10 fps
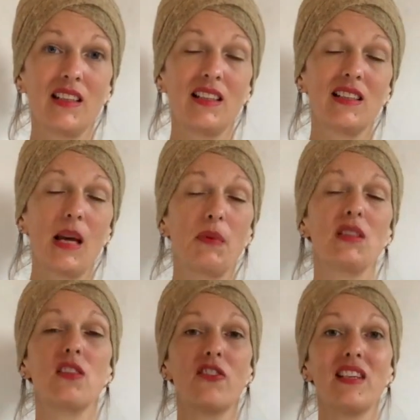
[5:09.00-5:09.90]
Tap
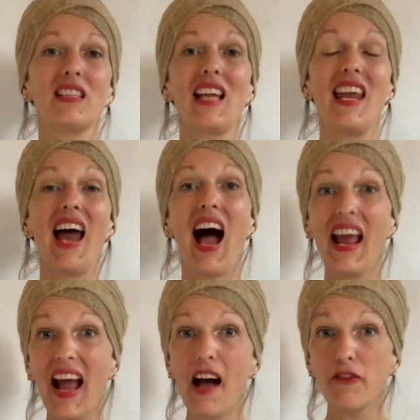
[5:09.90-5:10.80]
into the wrist. And I
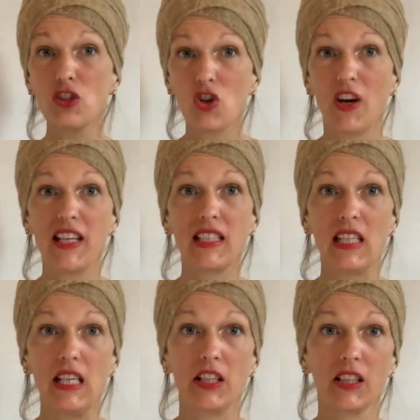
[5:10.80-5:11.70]
have a choice
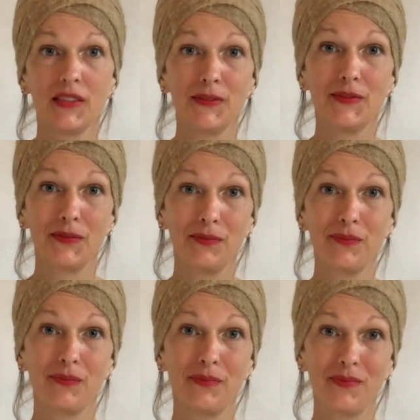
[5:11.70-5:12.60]
here.
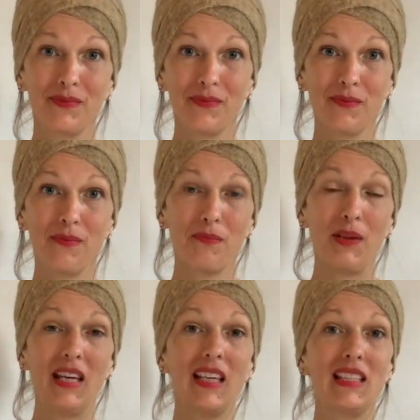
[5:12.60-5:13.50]

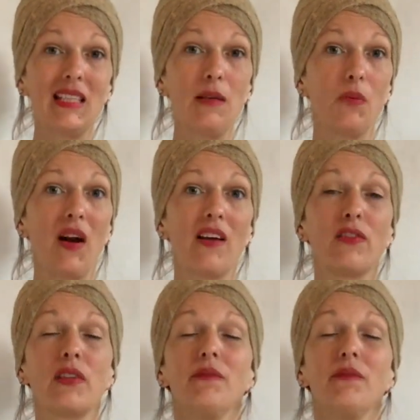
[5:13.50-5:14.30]
Big, deep breath.